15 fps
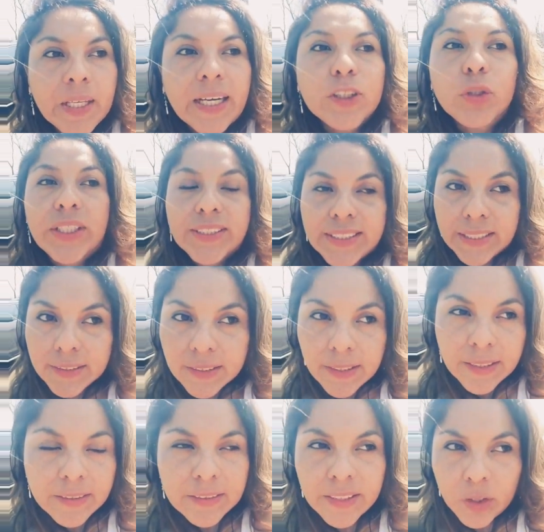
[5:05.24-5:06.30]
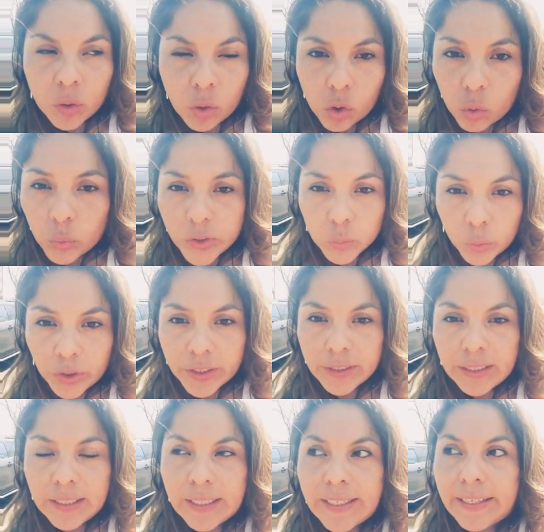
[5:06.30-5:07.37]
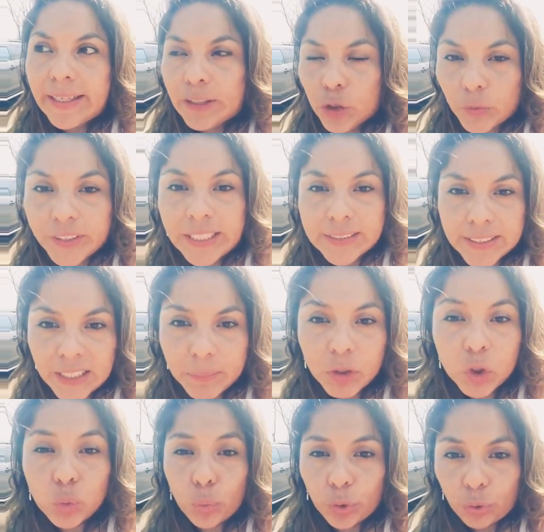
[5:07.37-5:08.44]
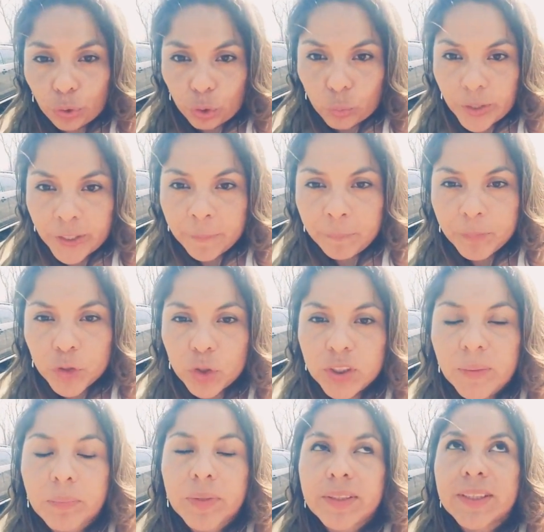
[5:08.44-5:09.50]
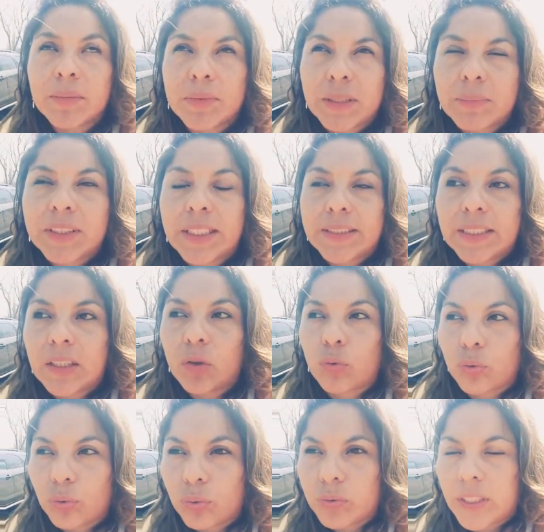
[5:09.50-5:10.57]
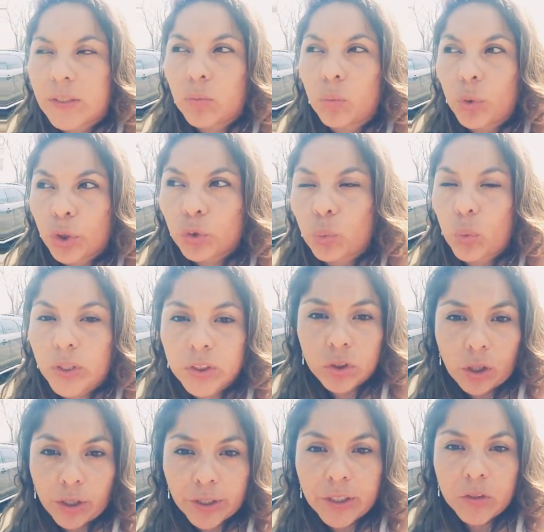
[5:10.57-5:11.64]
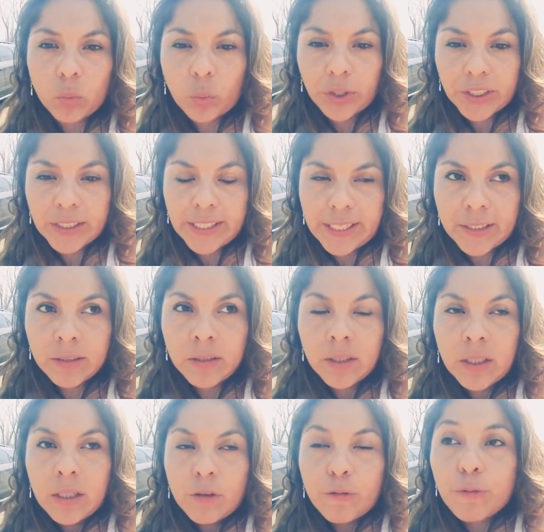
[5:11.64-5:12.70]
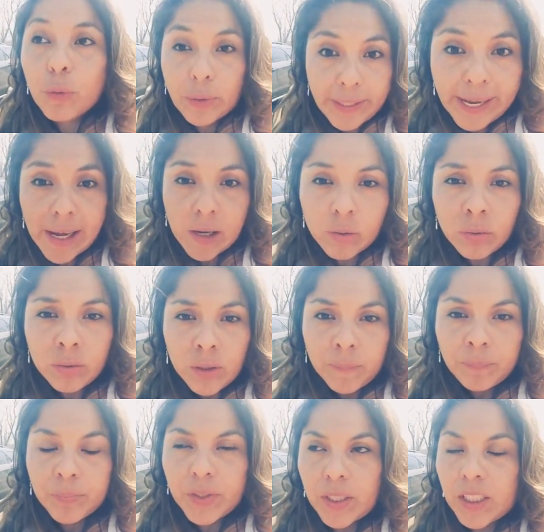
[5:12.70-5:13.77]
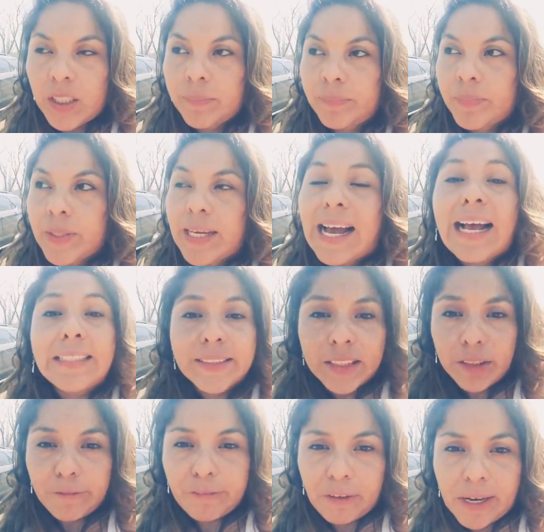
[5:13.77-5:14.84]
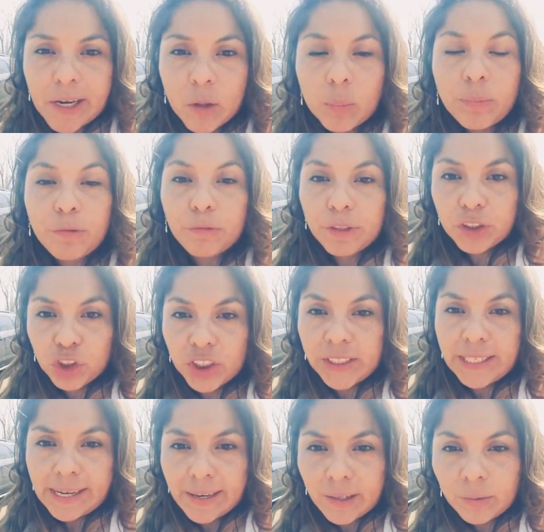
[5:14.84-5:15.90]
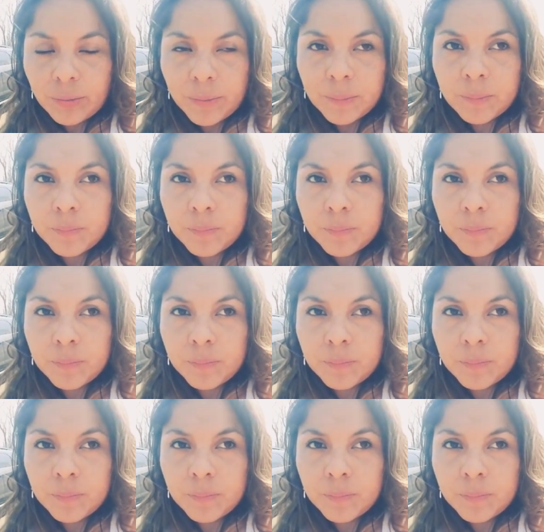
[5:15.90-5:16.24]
So I said that they don't always work during that time because we're growing. So sometimes things that worked once aren't going to work again for now. Asking for help, reaching out.